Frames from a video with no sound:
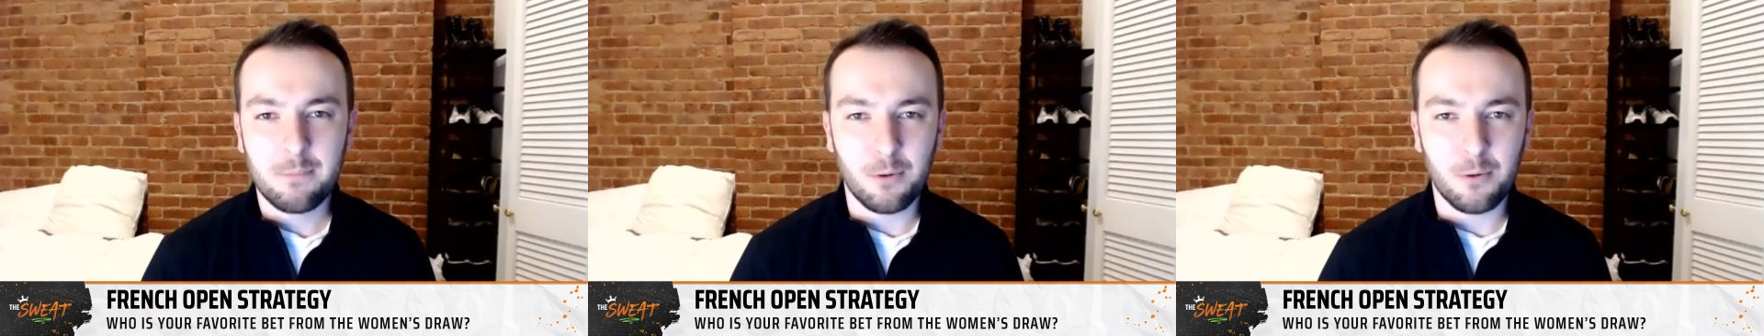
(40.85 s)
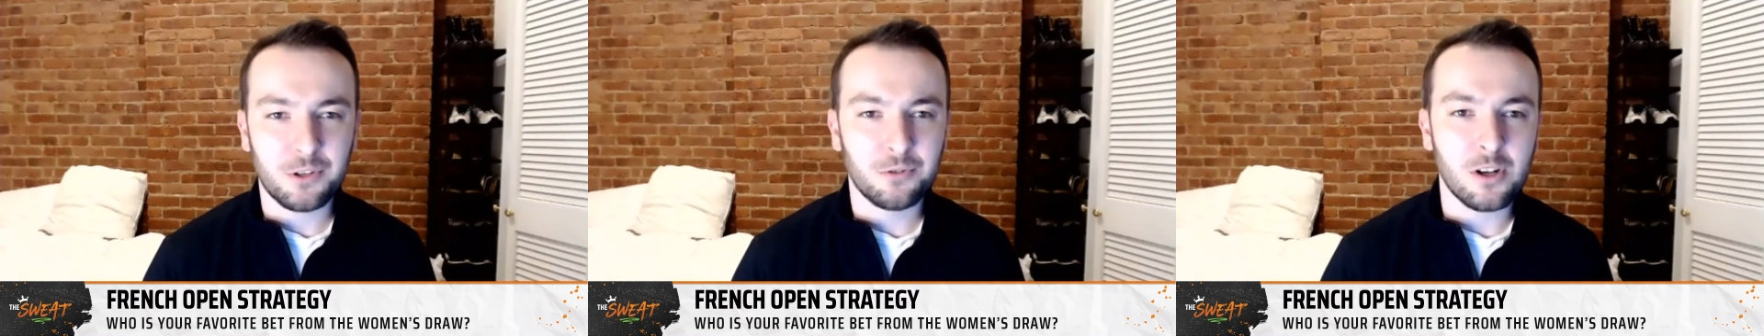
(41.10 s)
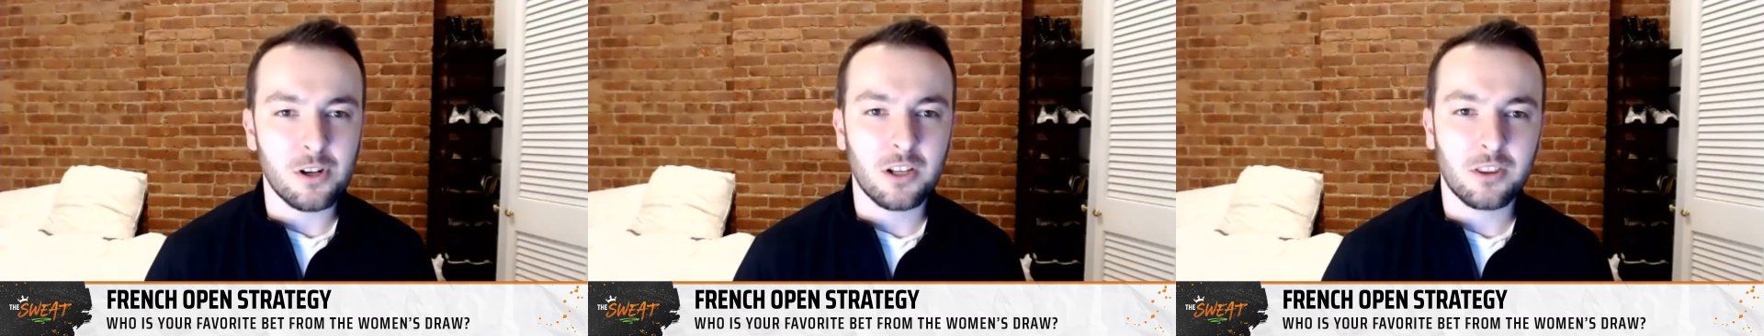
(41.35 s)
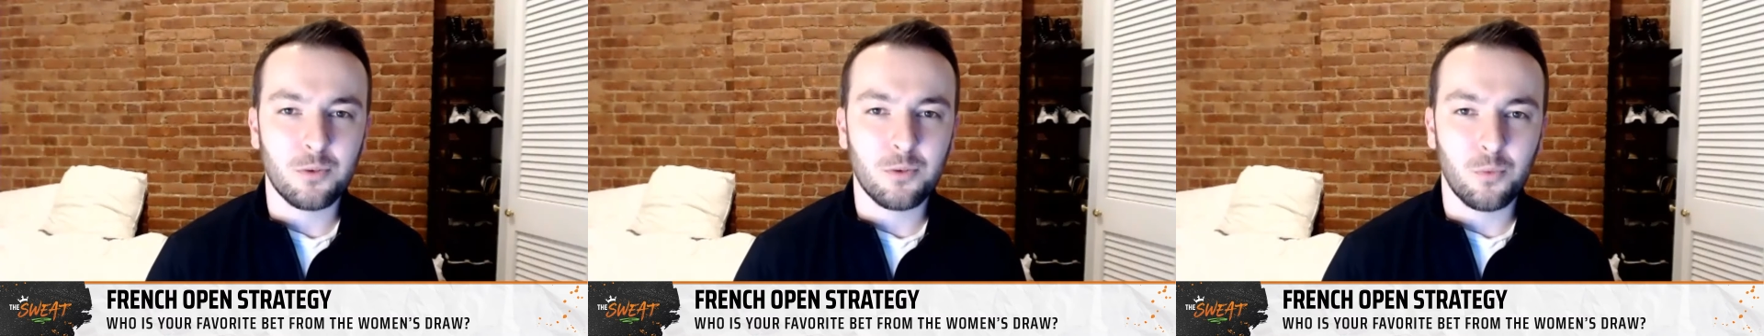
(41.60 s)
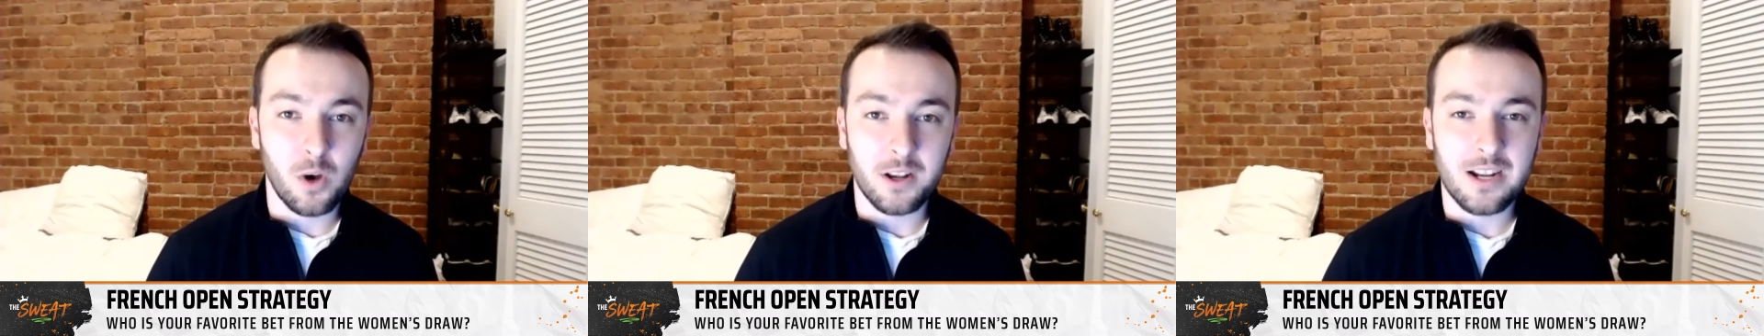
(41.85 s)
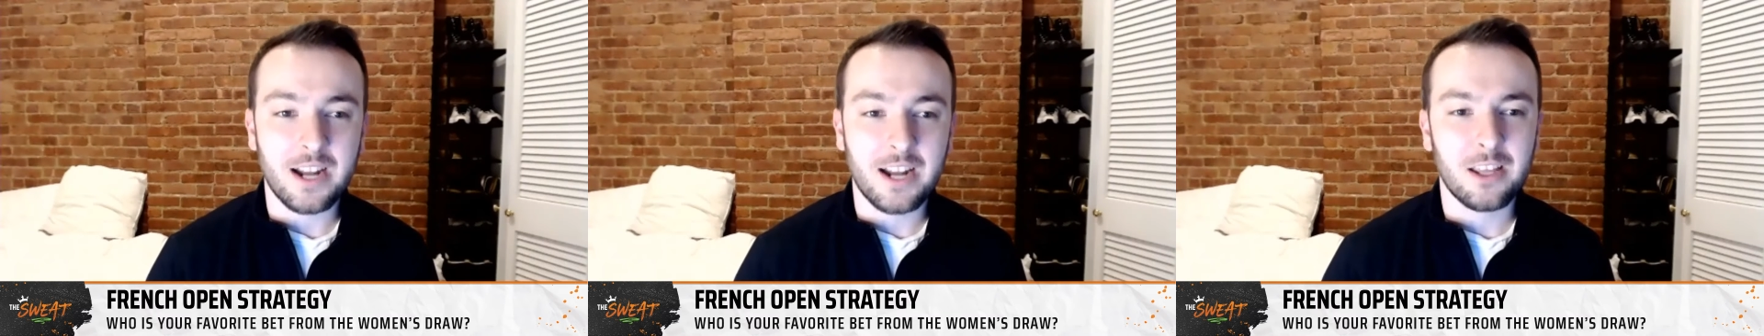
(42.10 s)
But when you look at
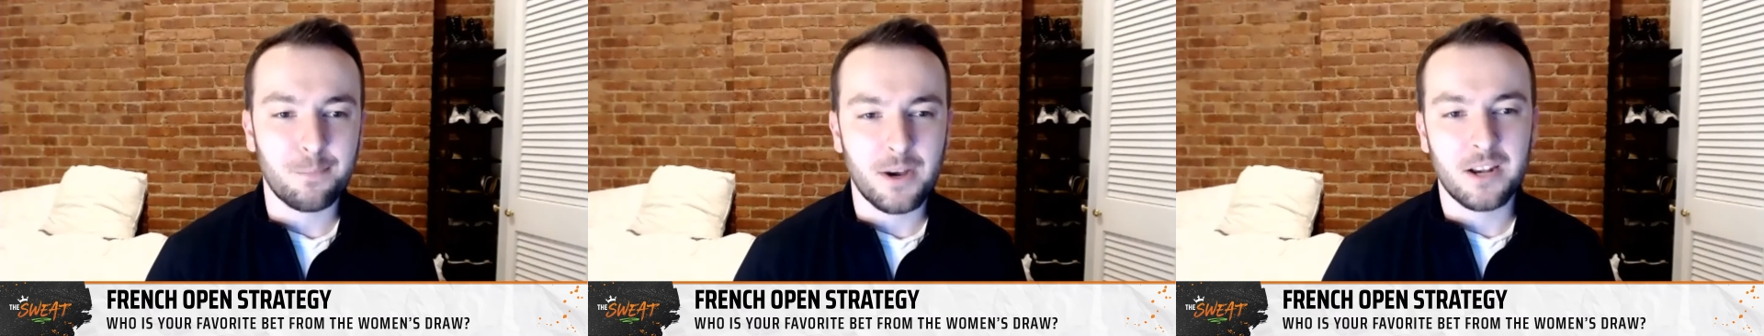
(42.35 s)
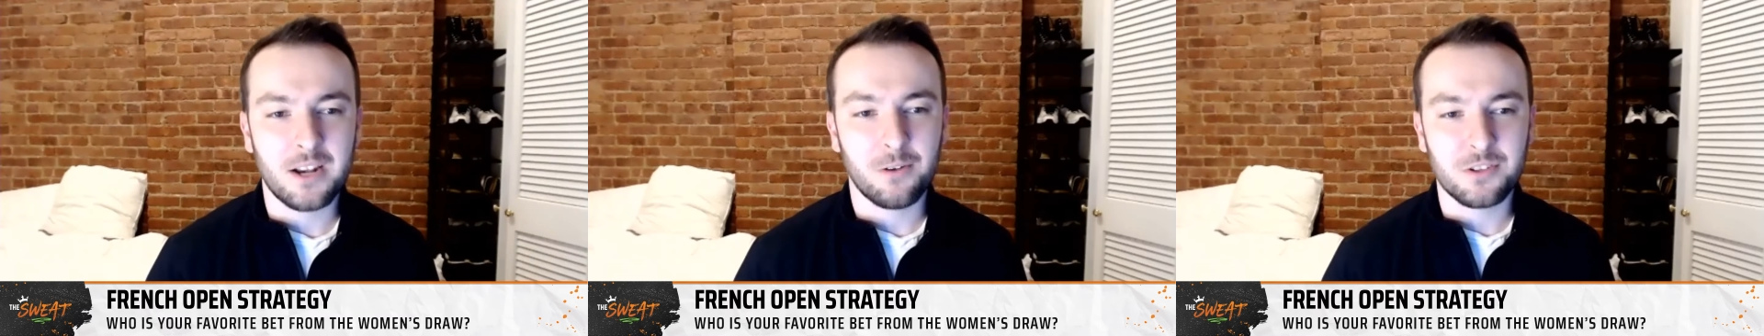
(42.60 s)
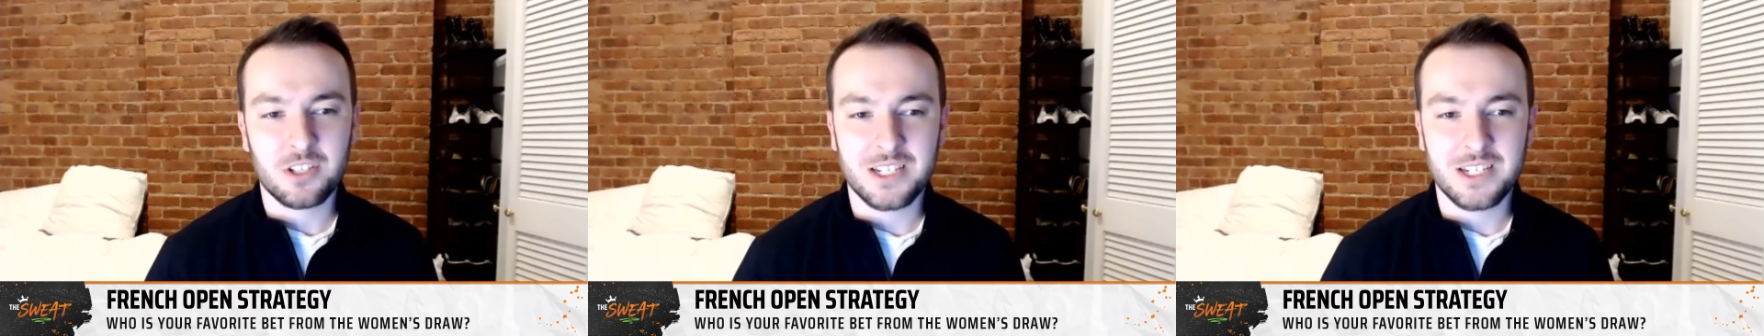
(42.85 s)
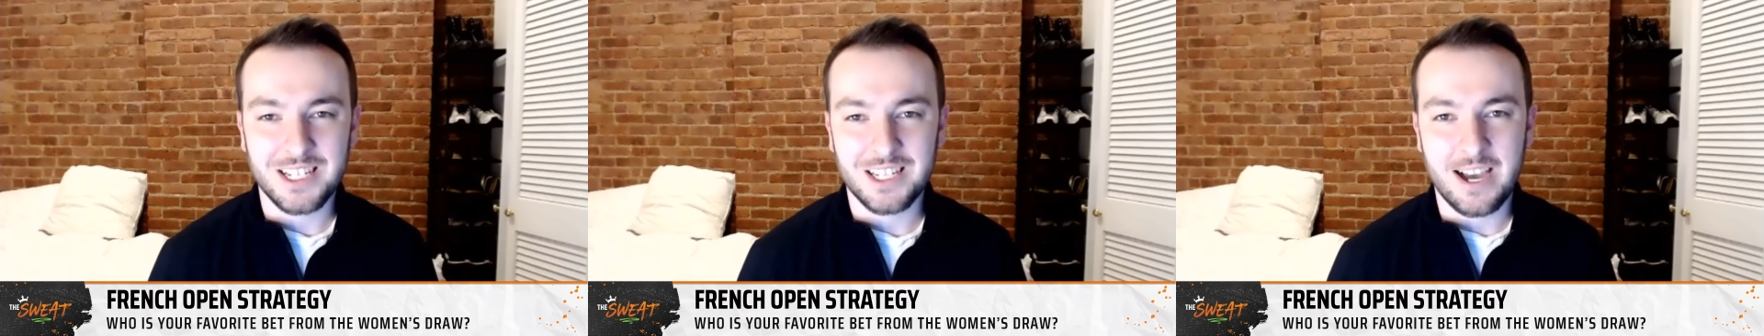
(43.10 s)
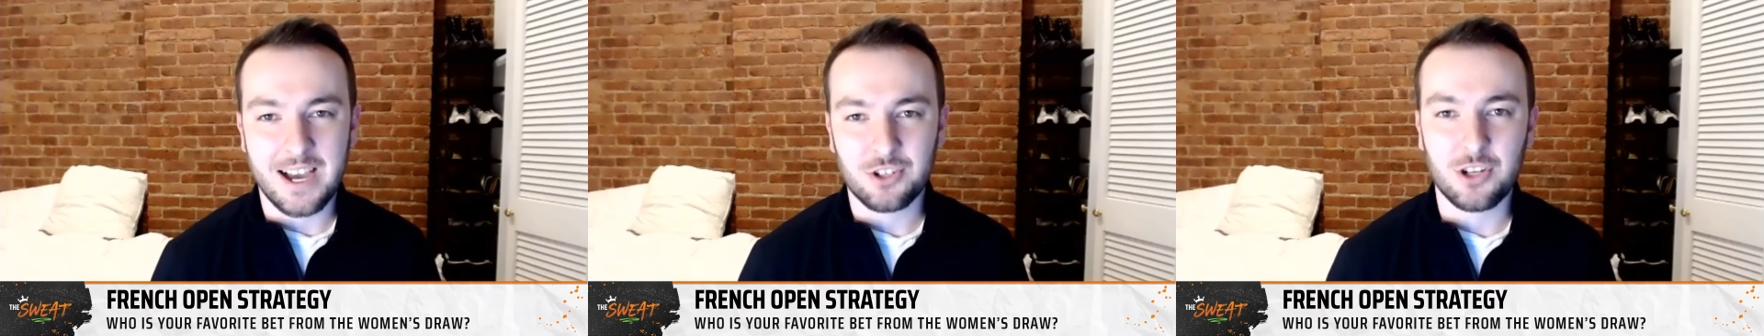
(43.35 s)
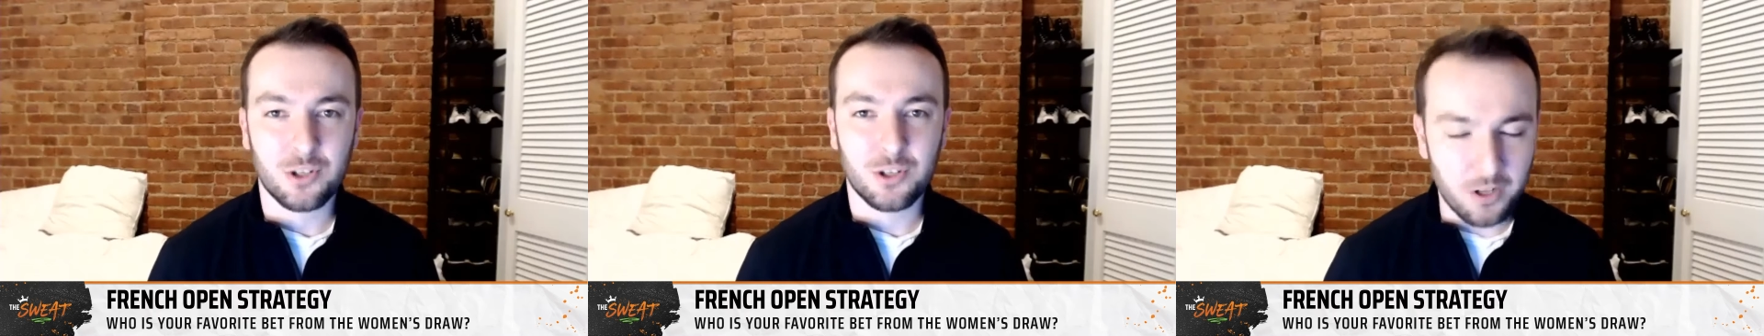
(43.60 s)
what Nadia Podoroska did last year,